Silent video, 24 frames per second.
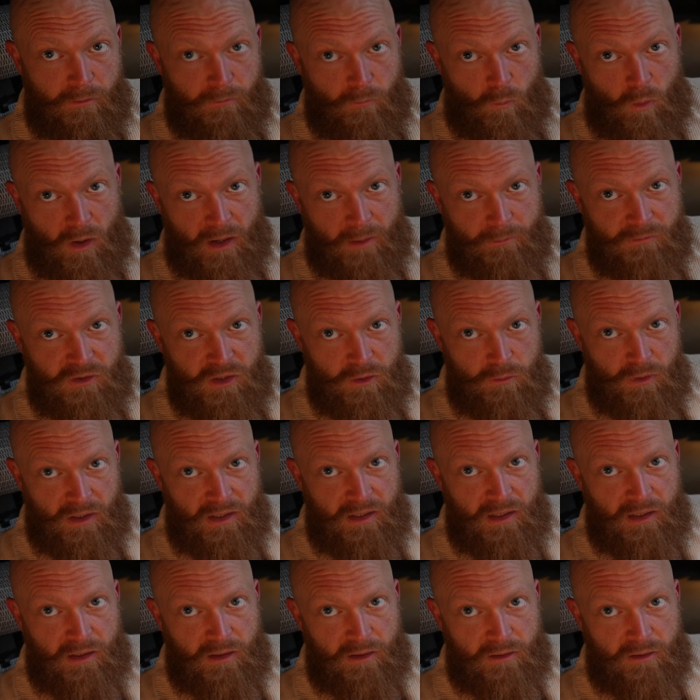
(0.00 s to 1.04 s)
what I'm doing
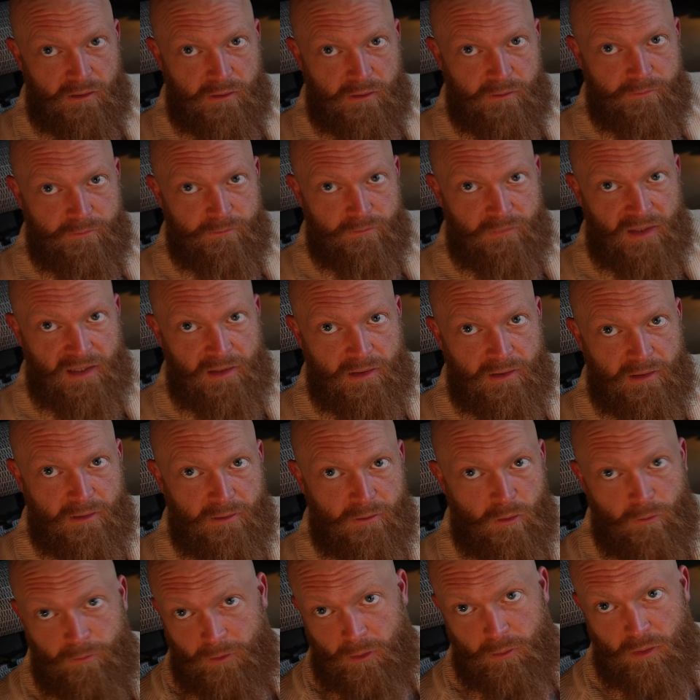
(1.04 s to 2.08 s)
here, and
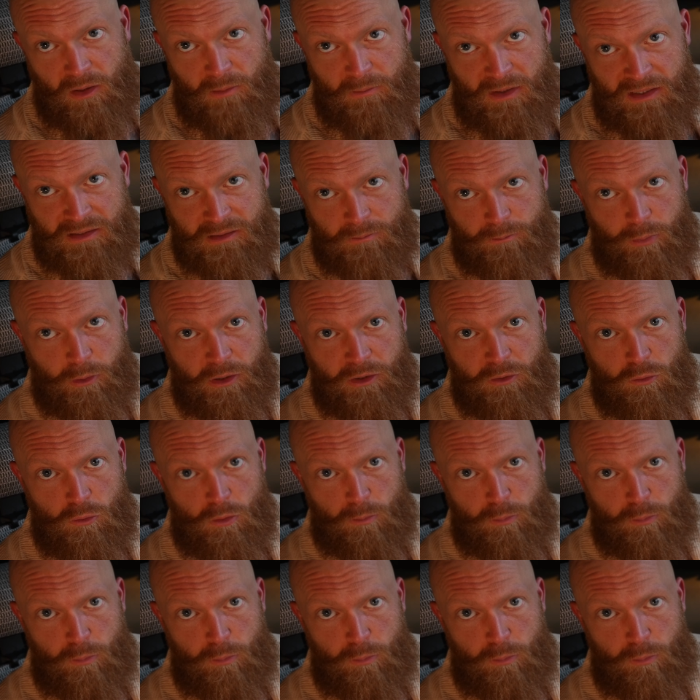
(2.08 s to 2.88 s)
hopefully we can make some pretty cool